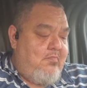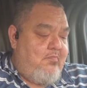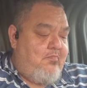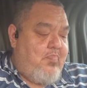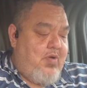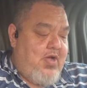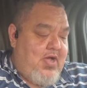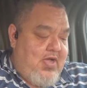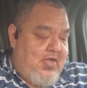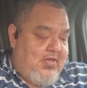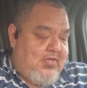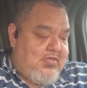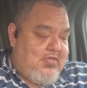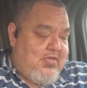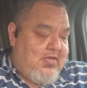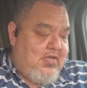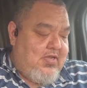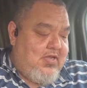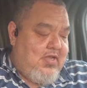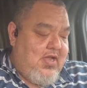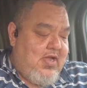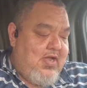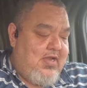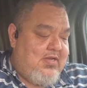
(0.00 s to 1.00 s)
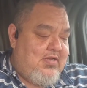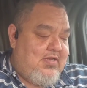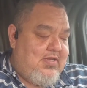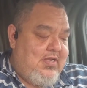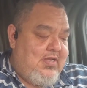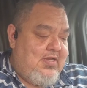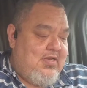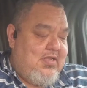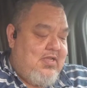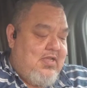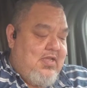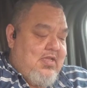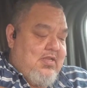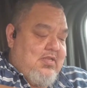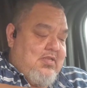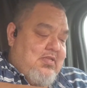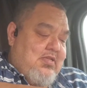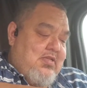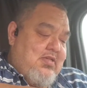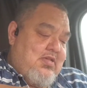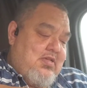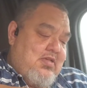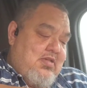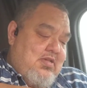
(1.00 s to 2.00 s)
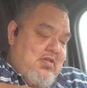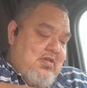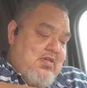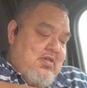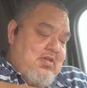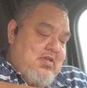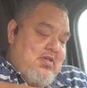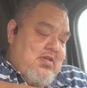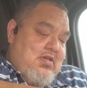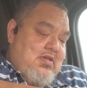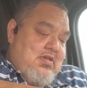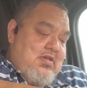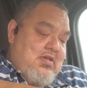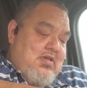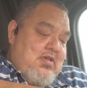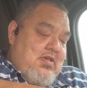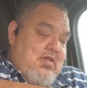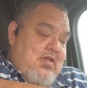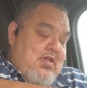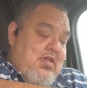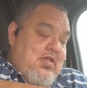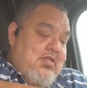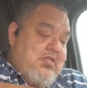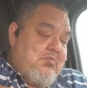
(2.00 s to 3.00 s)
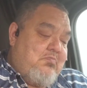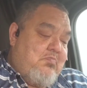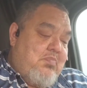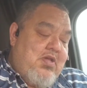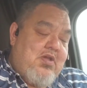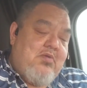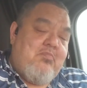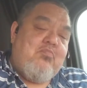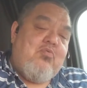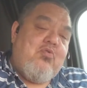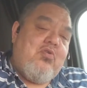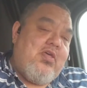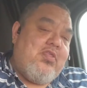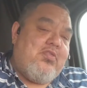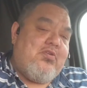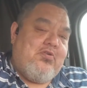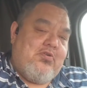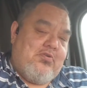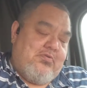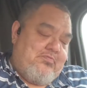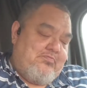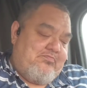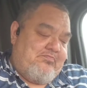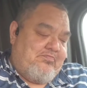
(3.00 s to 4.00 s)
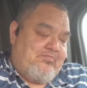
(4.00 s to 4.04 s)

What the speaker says: But I did get his big brother,